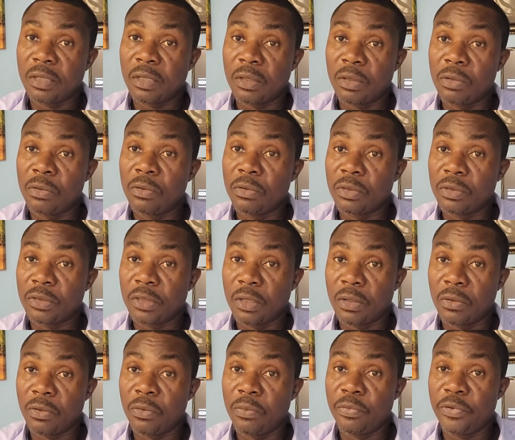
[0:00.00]

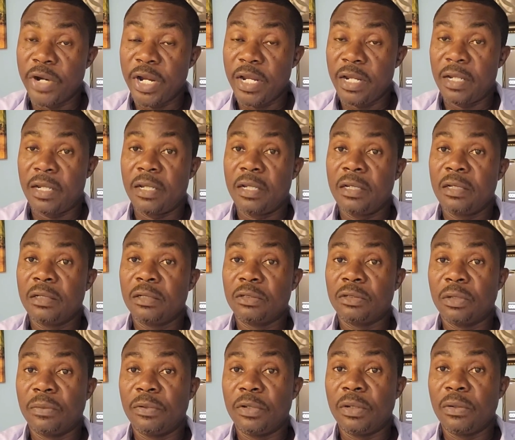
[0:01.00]
good bread
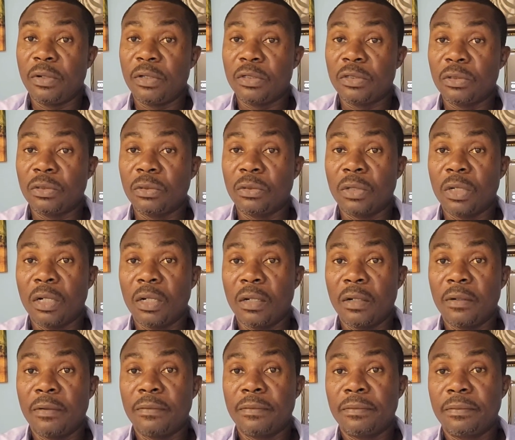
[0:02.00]
to be able
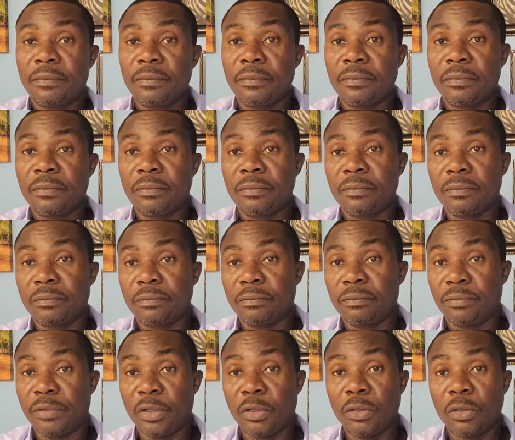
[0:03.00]
to
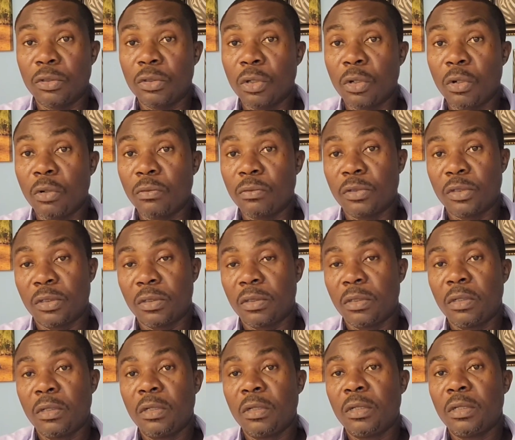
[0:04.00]
build those homes.
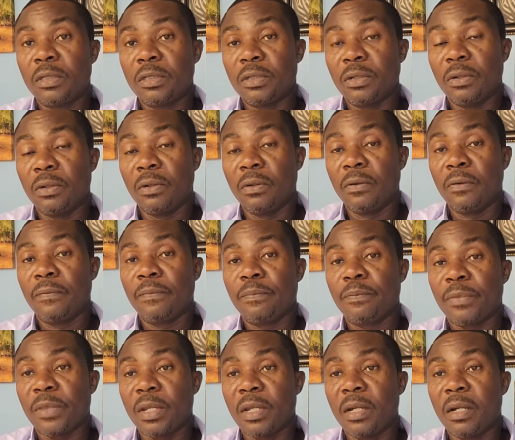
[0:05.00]
So
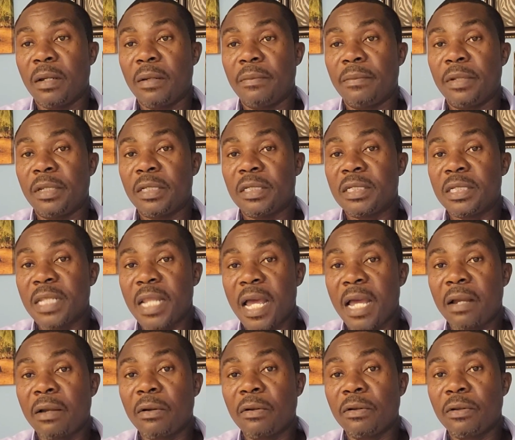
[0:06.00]
it's
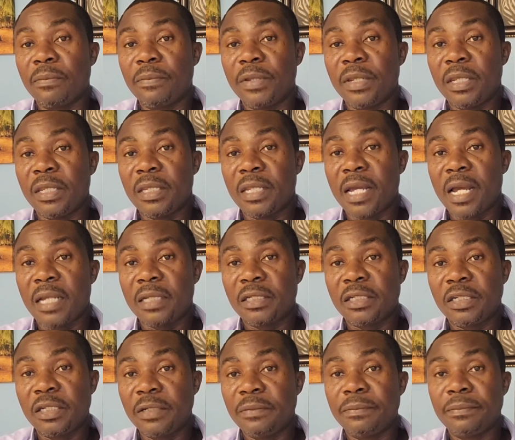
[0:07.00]
not going to be that
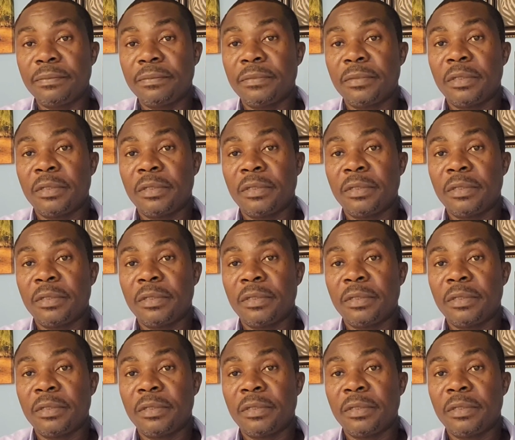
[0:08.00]
cheap